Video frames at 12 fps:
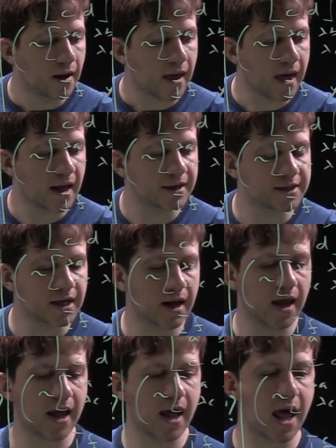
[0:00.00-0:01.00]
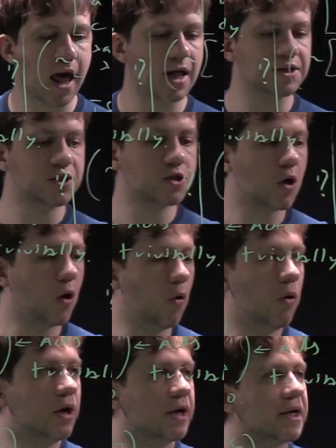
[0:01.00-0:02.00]
And
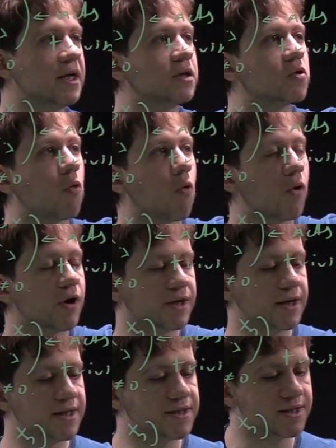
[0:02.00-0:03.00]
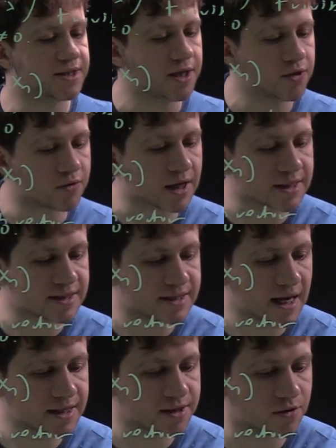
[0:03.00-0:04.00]
so in coordinate t, you can
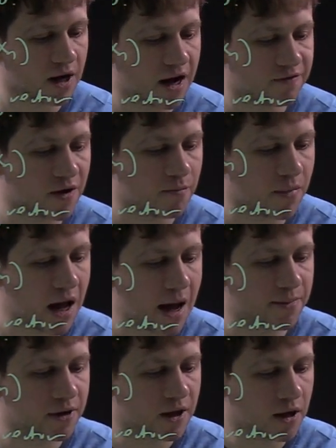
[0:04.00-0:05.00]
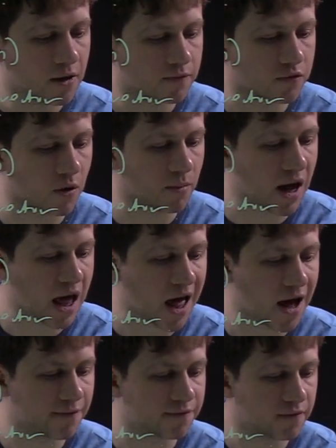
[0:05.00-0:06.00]
say that you have a map from
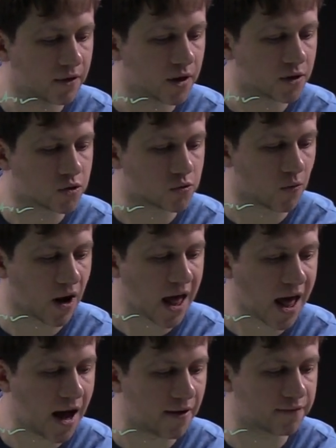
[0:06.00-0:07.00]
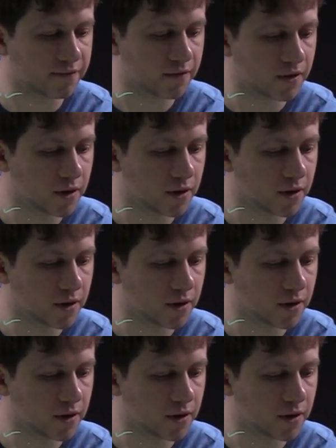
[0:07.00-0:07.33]
f to f,